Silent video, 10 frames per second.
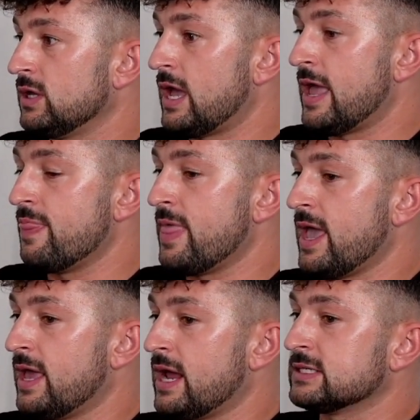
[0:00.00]
And
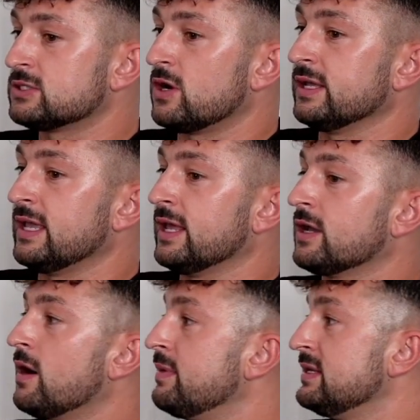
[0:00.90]
then I started getting
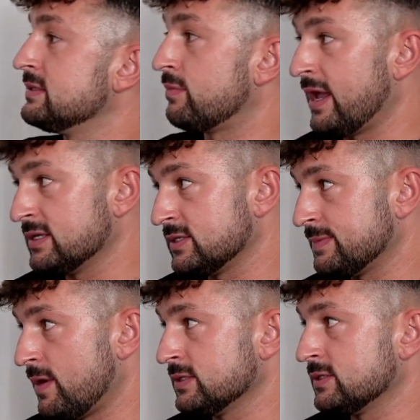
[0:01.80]
companies and brands to
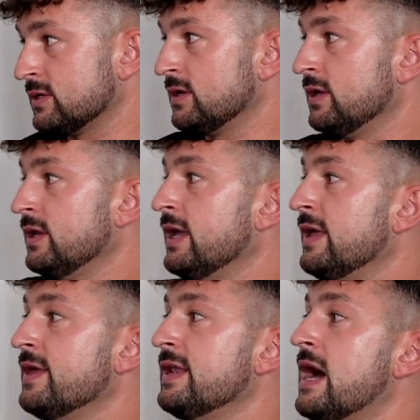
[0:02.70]
sponsor.
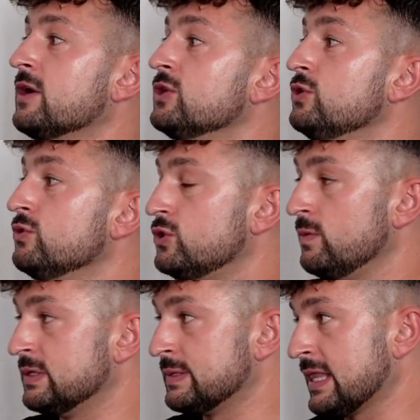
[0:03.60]
And then now YouTube
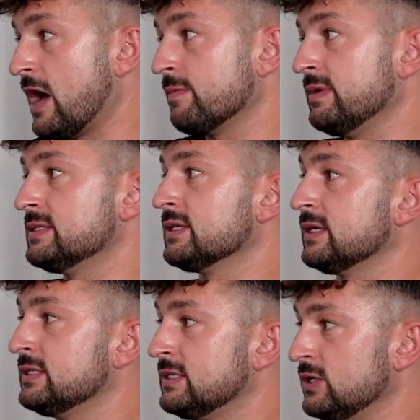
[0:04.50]
has allowed me to
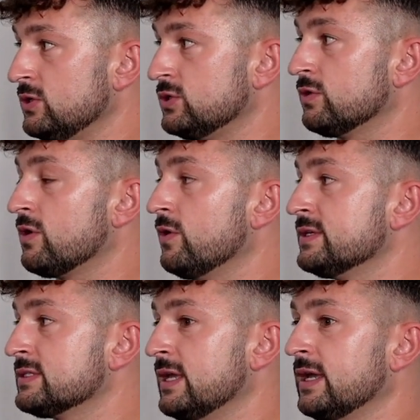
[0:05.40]
continue to grow
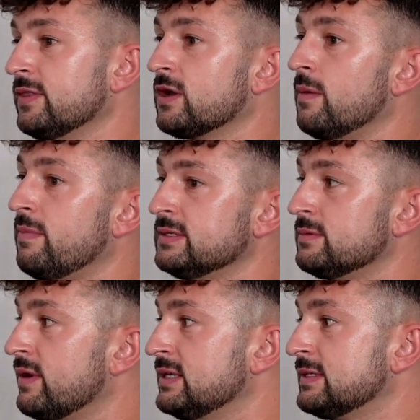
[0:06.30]
this thing, and the companies and
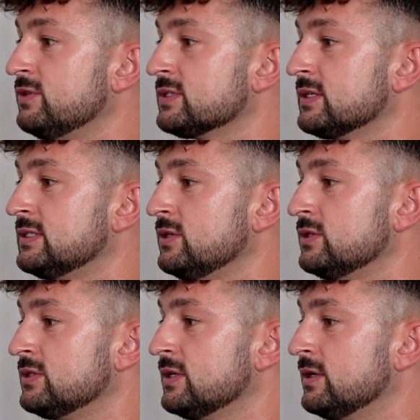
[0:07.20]
brands have just continued
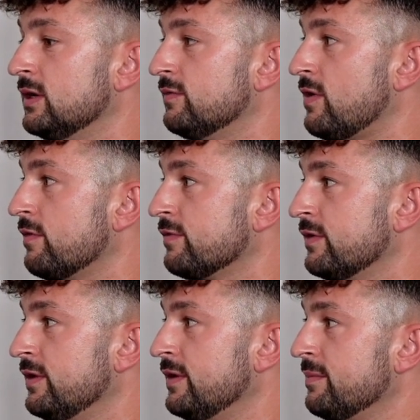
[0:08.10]
to evolve.
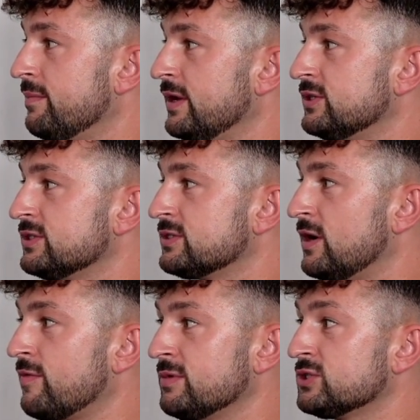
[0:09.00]
But it just started
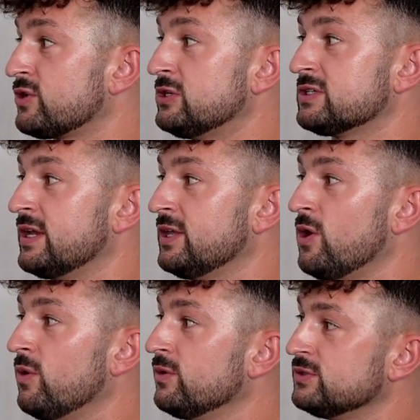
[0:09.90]
from a stranger saying,
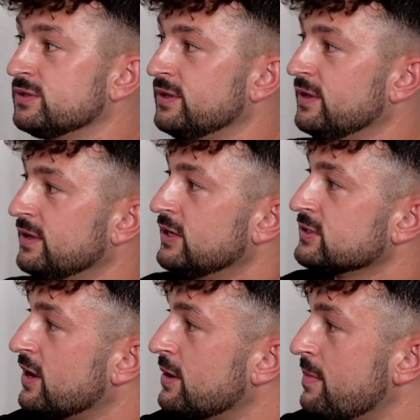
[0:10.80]
yo, here's $100.
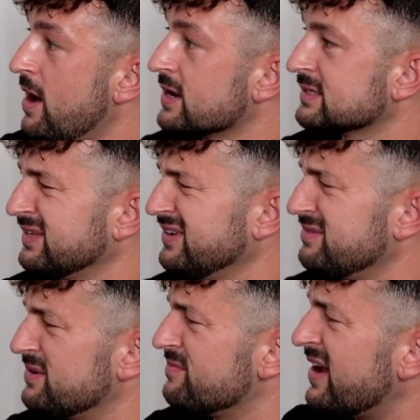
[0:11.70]
I'm like, you want to give me
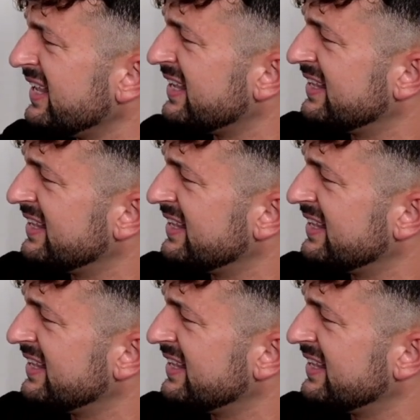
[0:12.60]
your money?